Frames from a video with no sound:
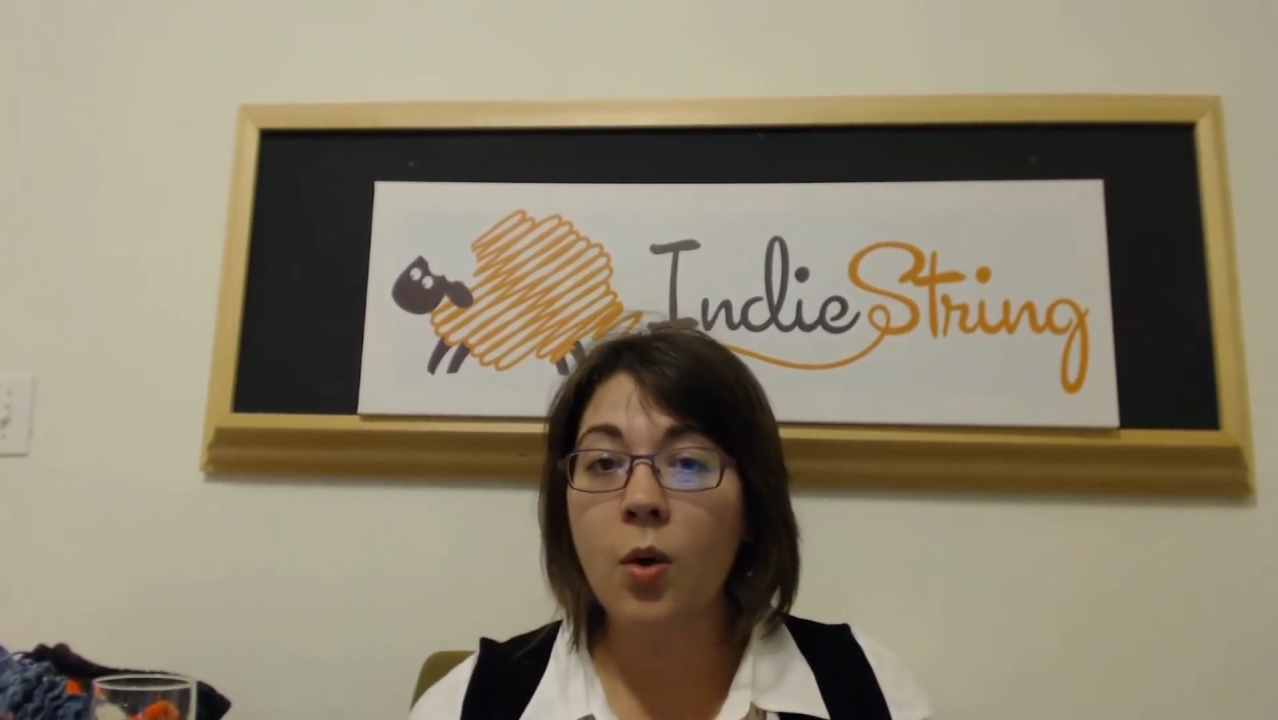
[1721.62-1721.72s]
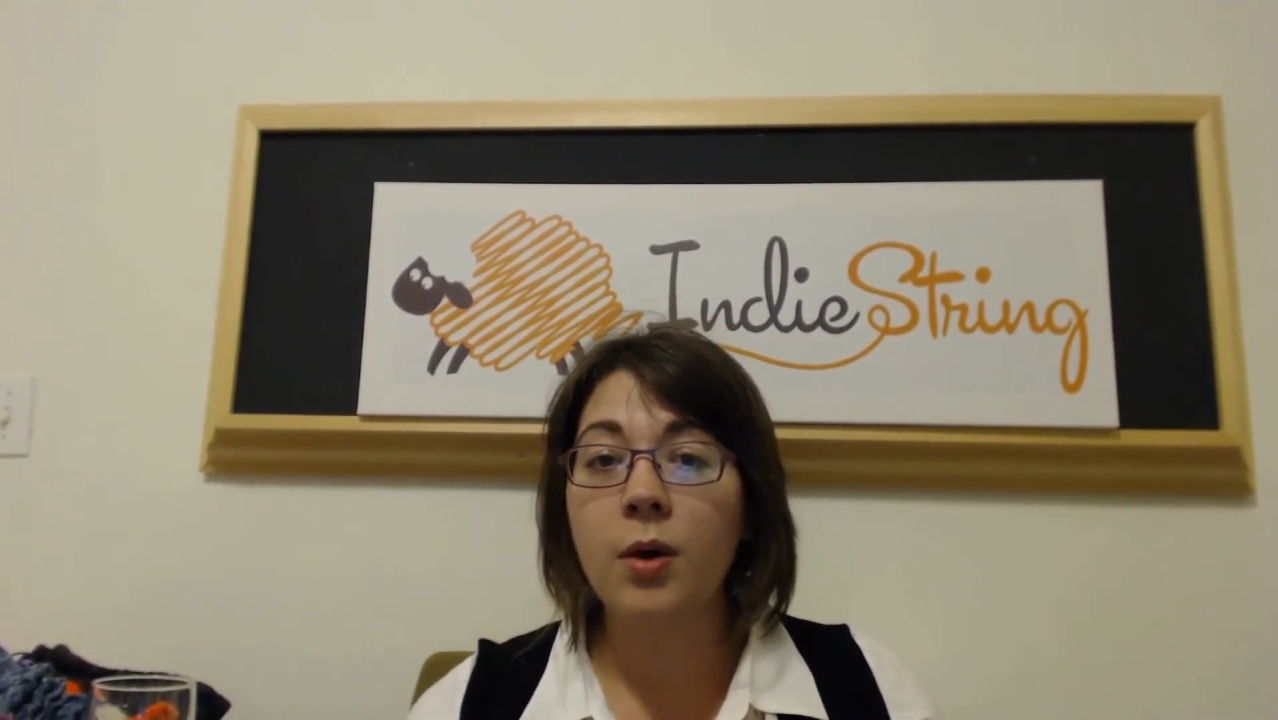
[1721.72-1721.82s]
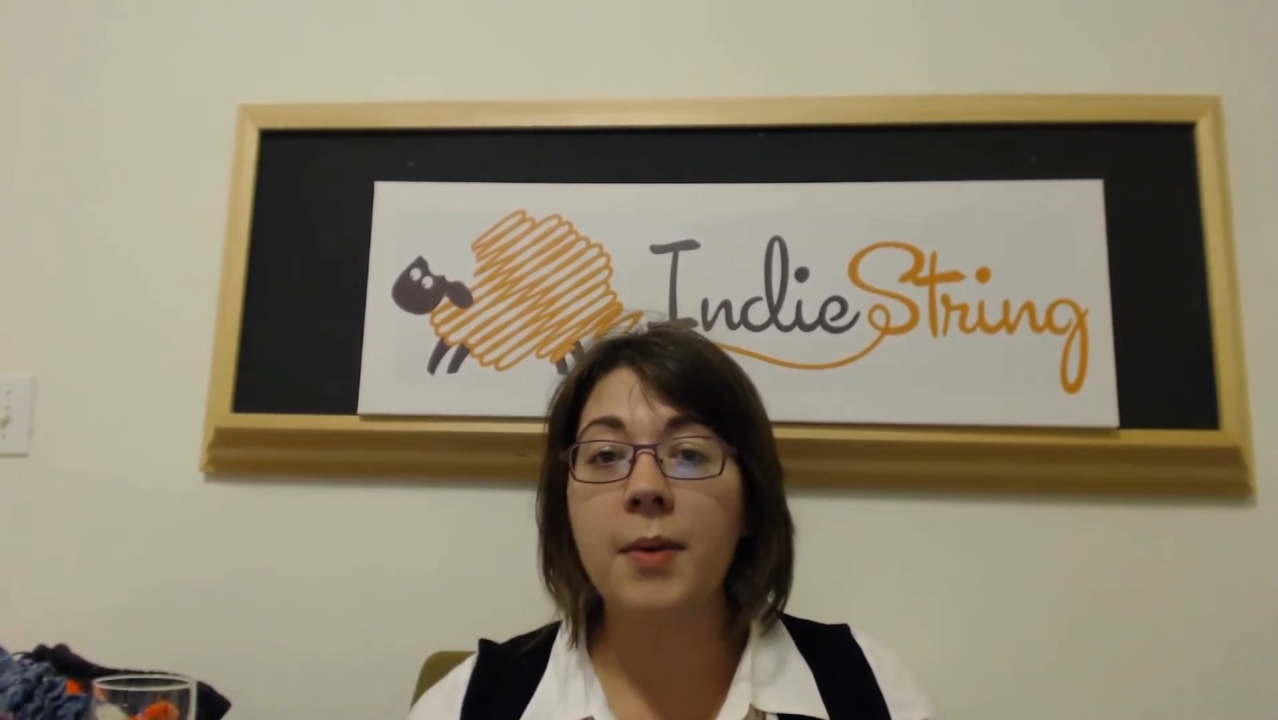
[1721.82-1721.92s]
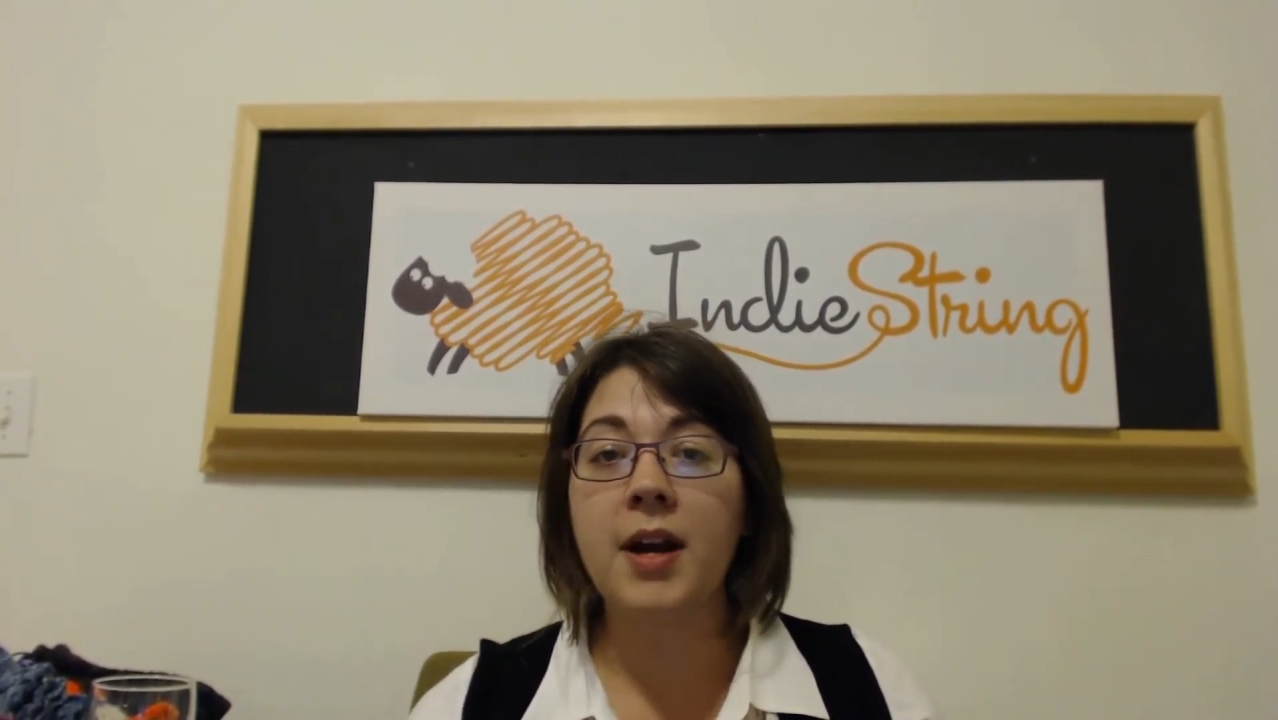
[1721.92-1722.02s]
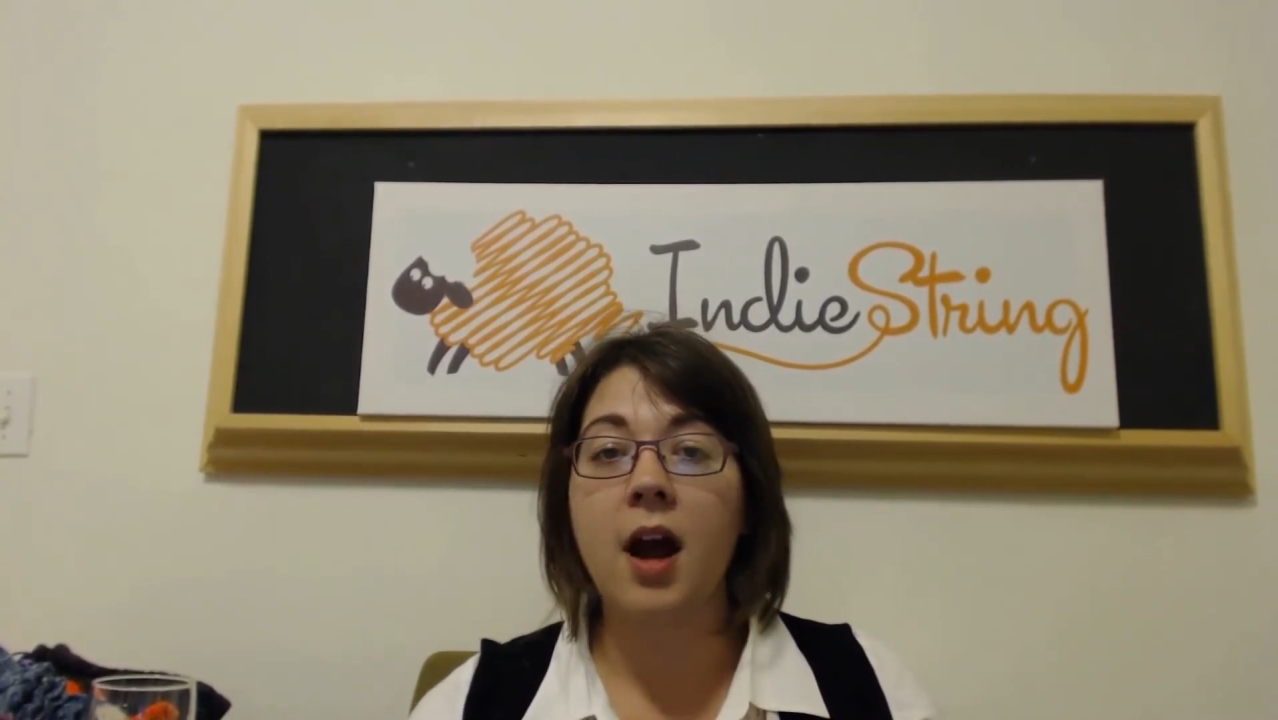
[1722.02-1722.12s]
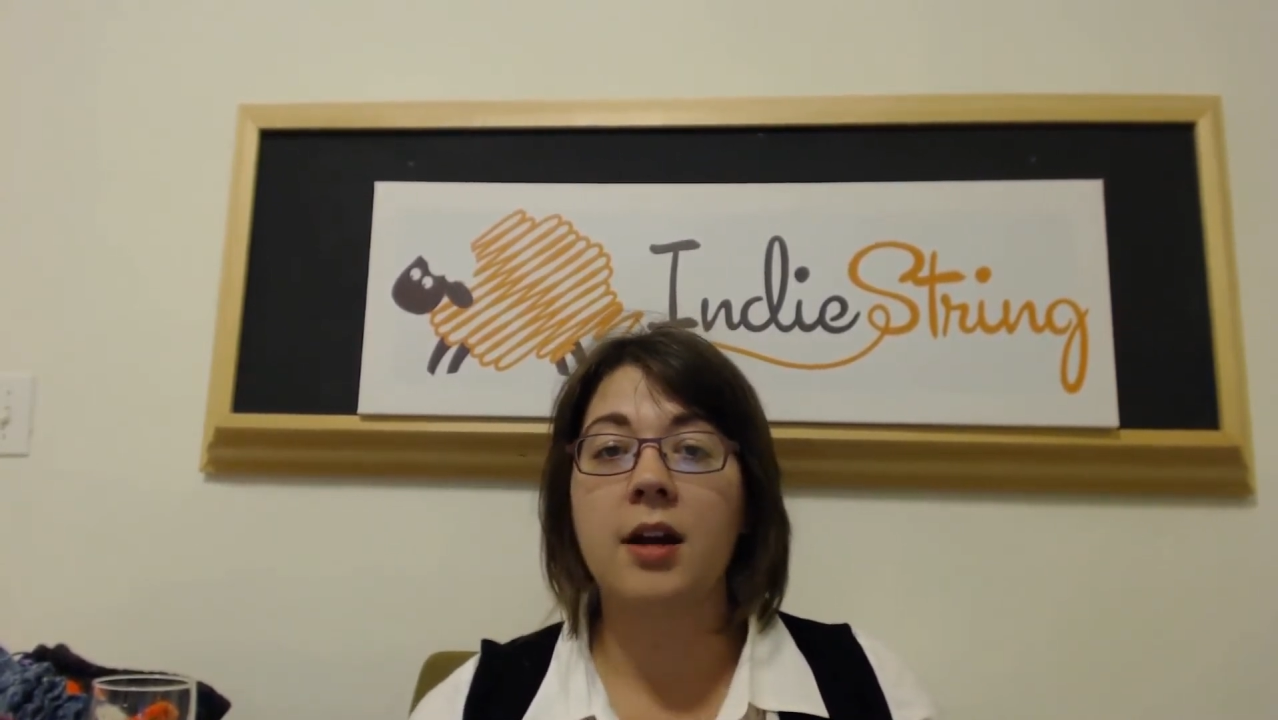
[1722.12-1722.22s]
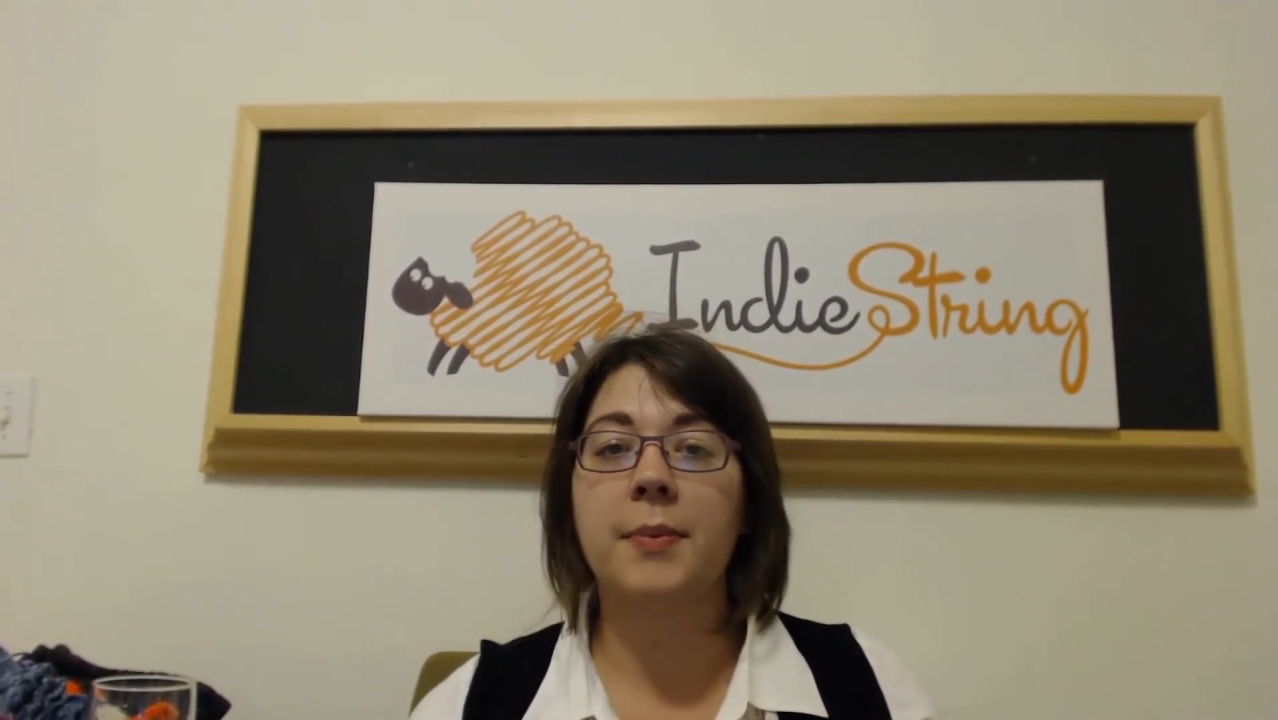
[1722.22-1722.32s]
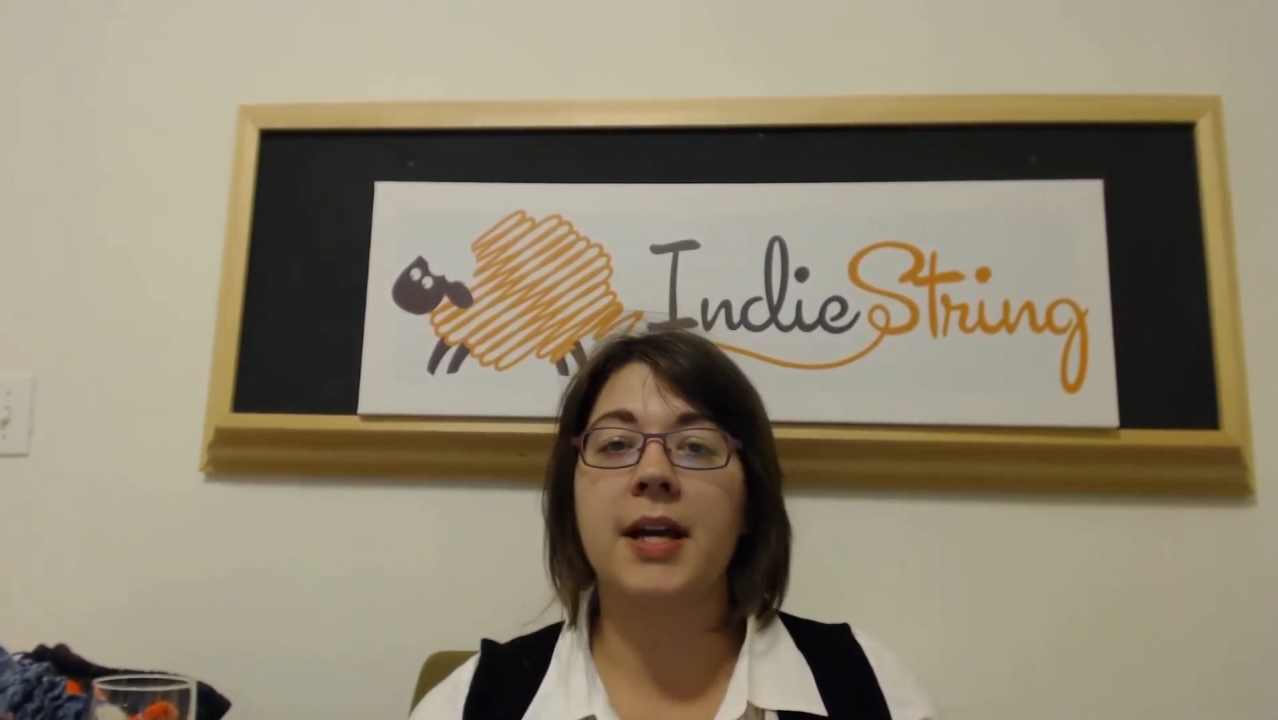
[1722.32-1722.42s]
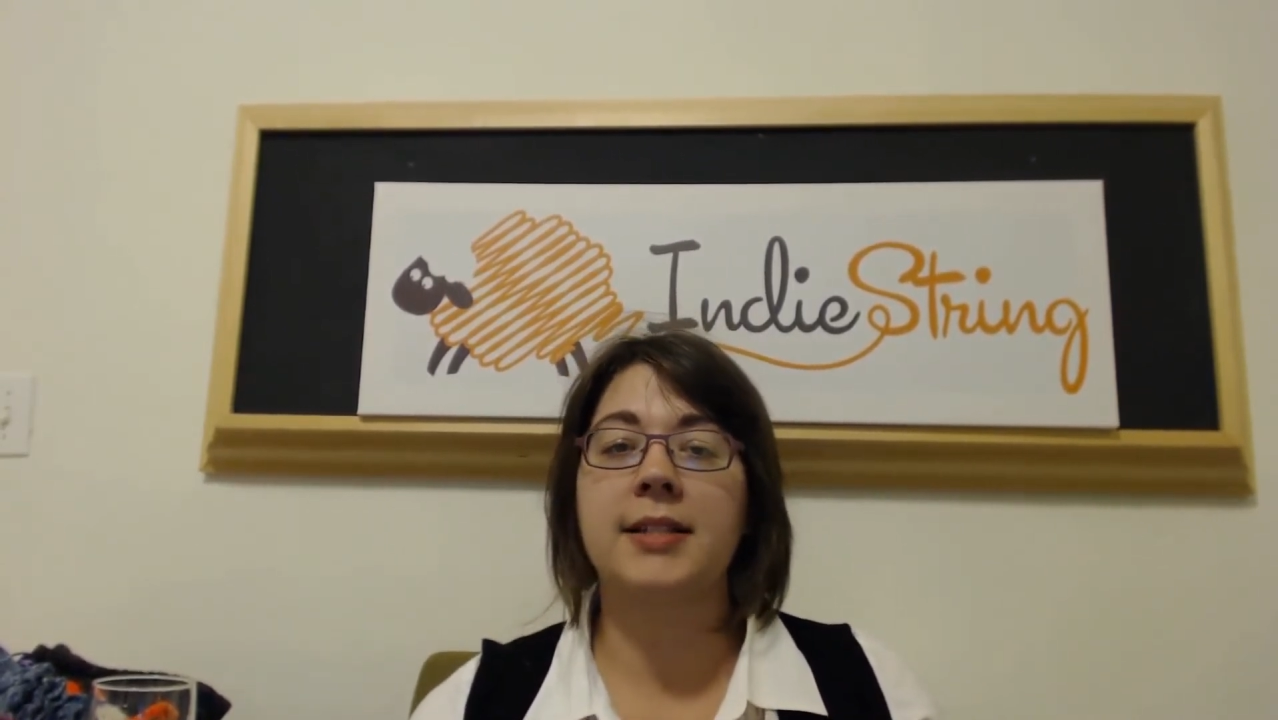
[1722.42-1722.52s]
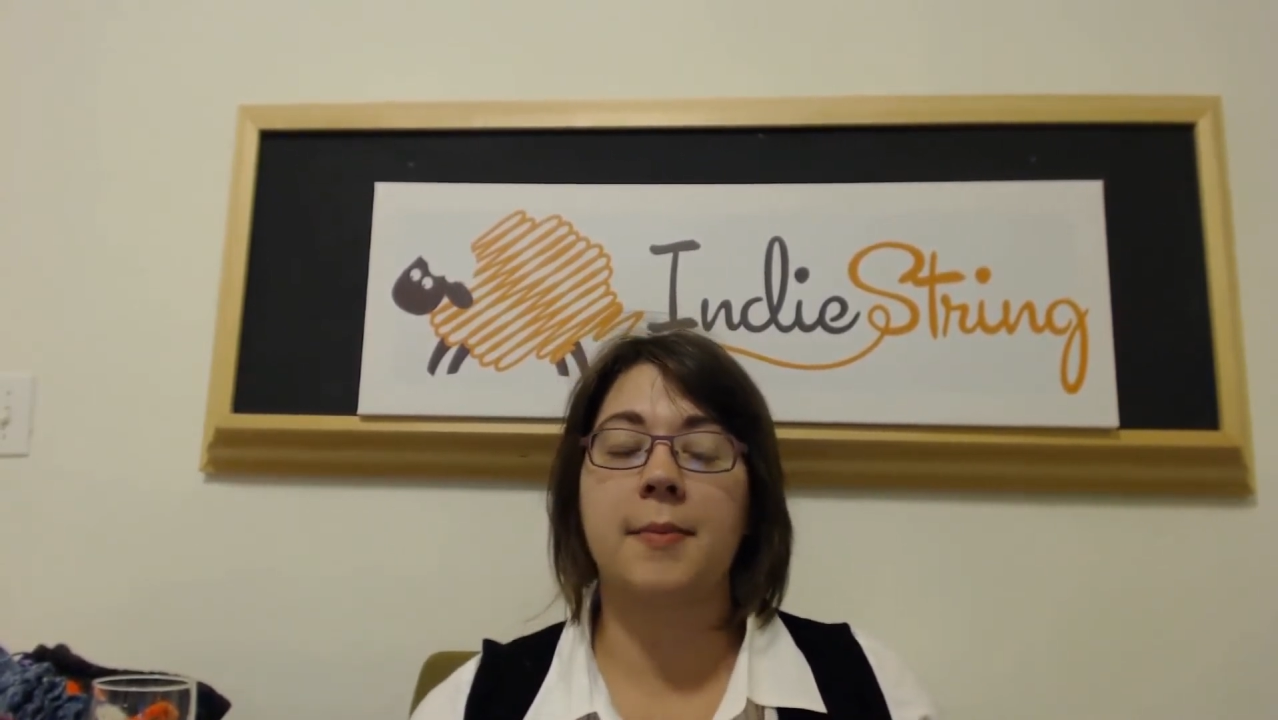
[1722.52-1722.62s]
or my
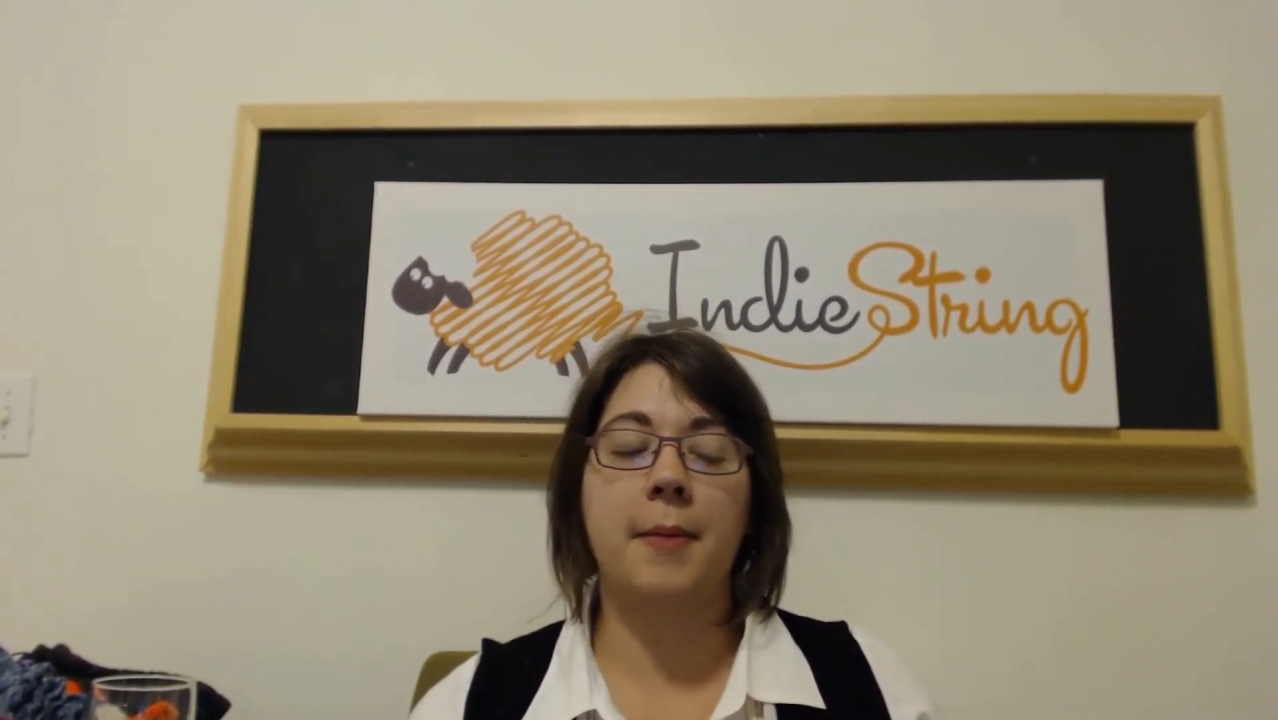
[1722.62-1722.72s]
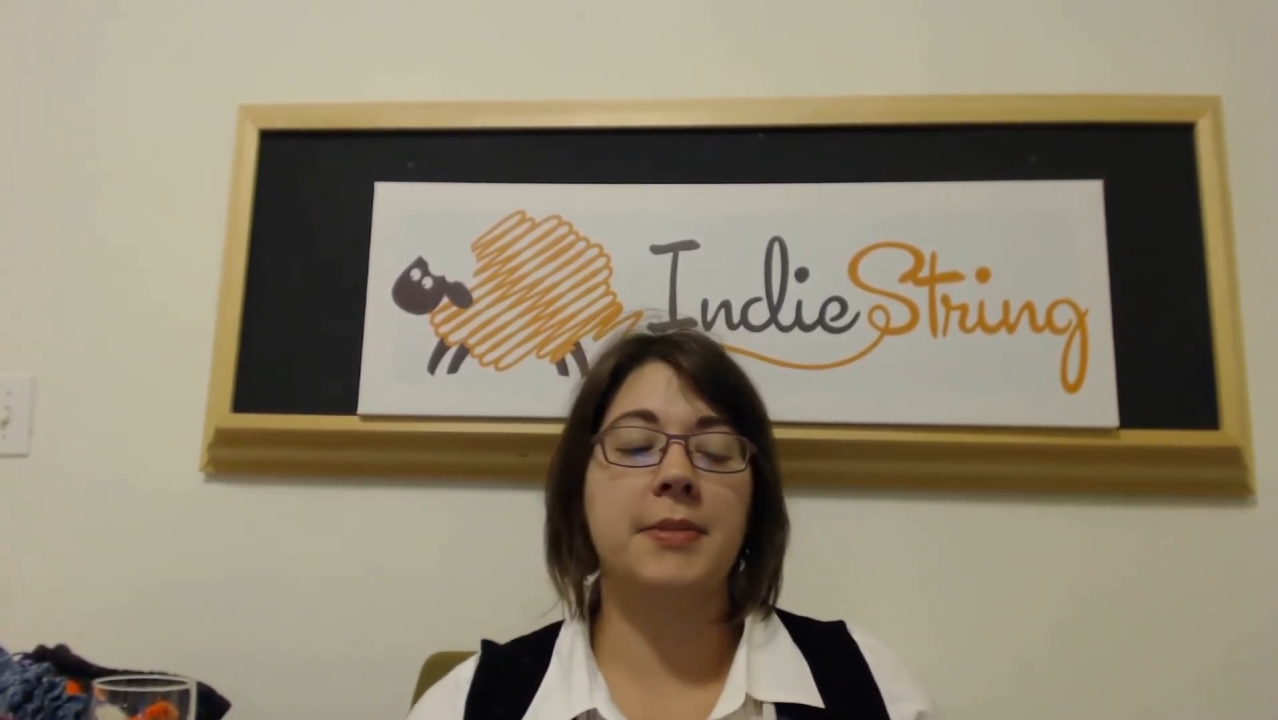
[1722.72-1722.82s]
daughter because I'm